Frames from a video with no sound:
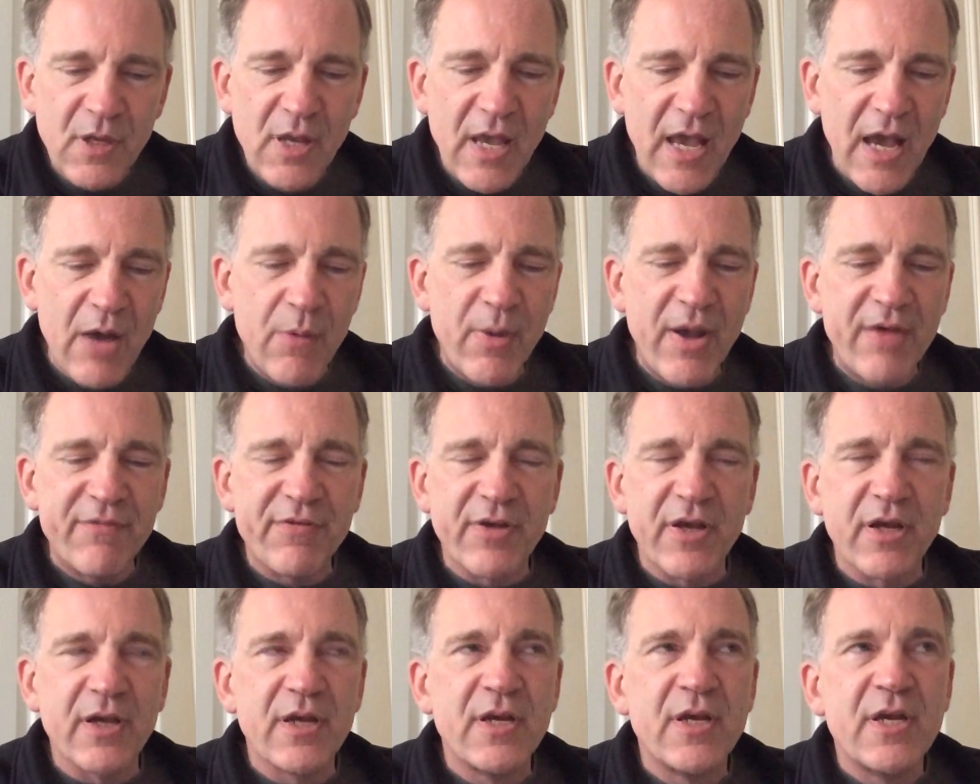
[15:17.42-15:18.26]

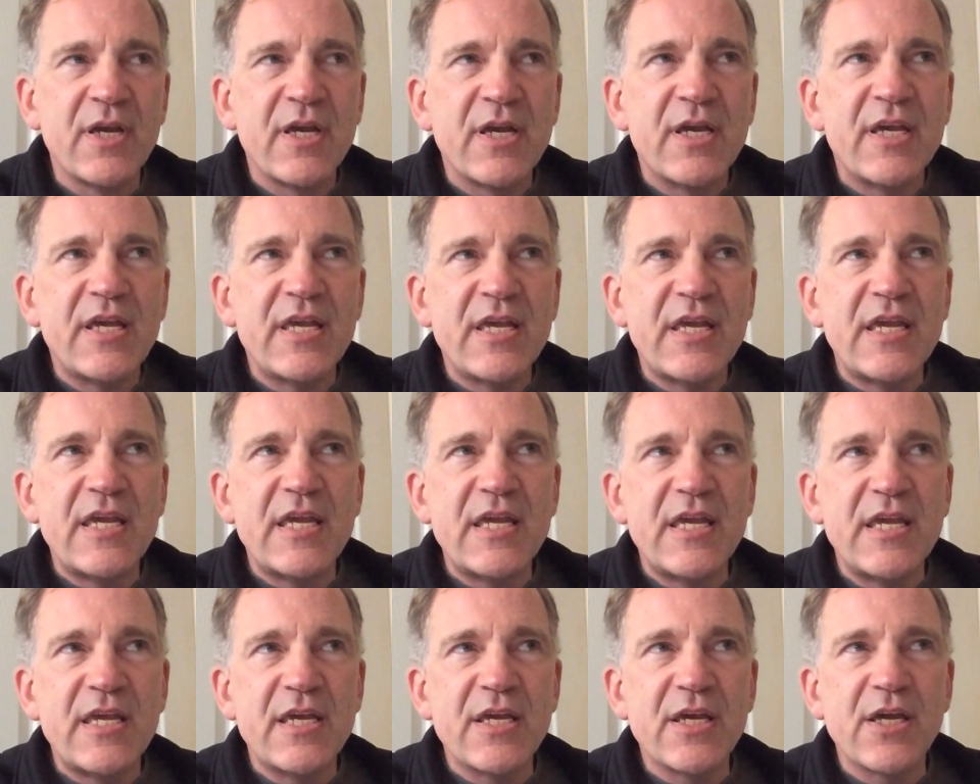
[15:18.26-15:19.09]
However,
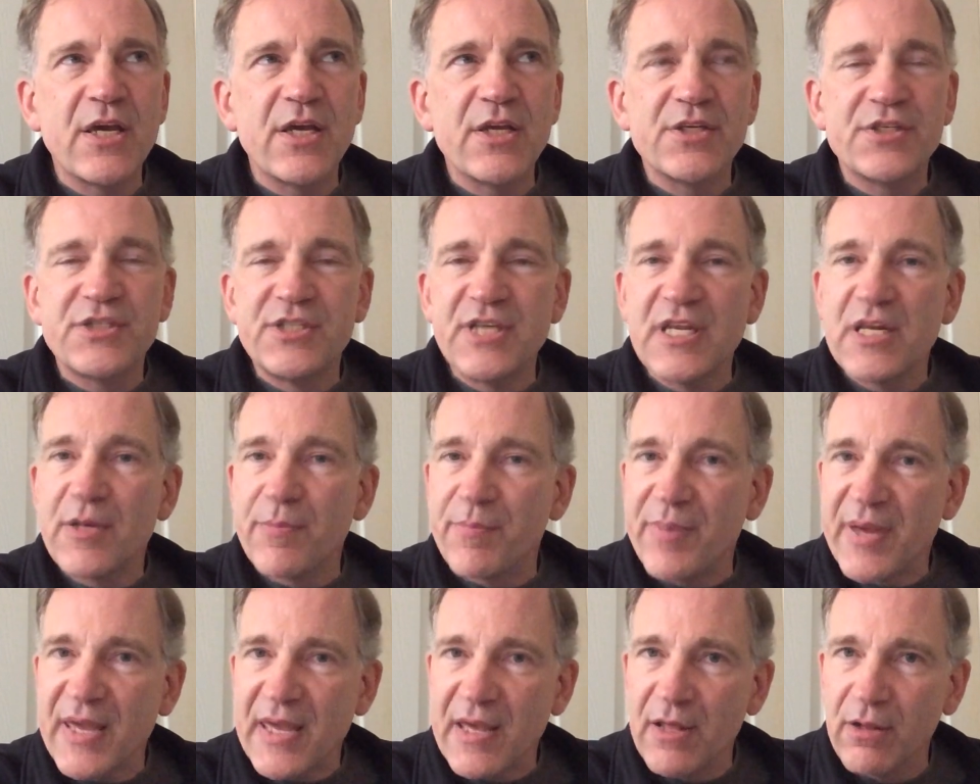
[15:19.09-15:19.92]
he did
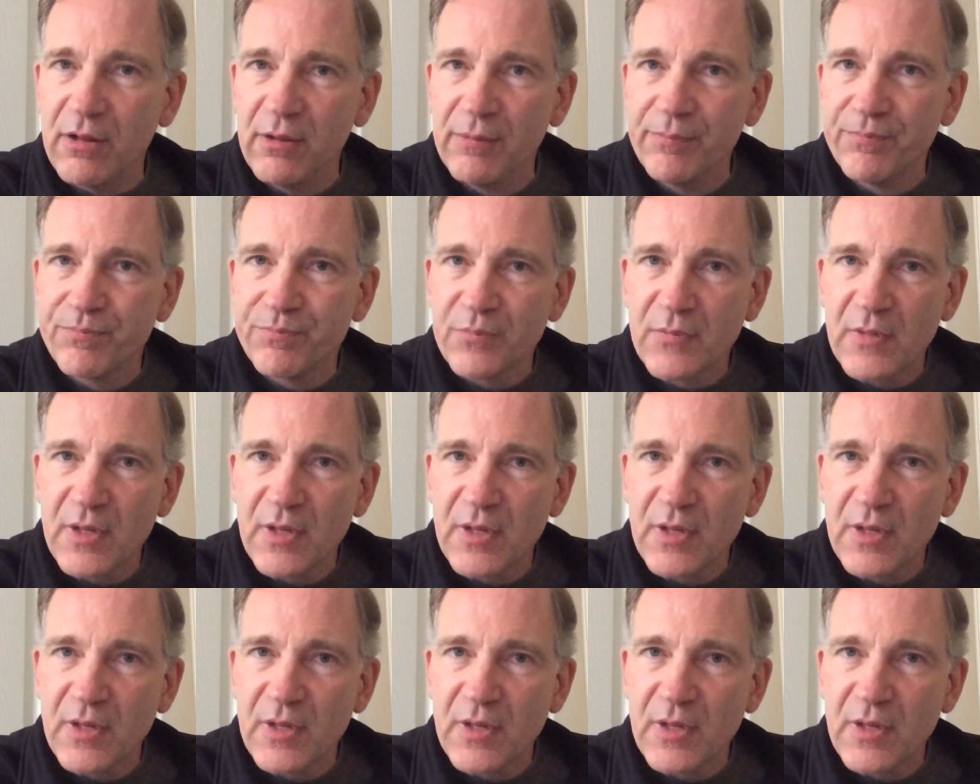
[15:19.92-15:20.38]
appeal.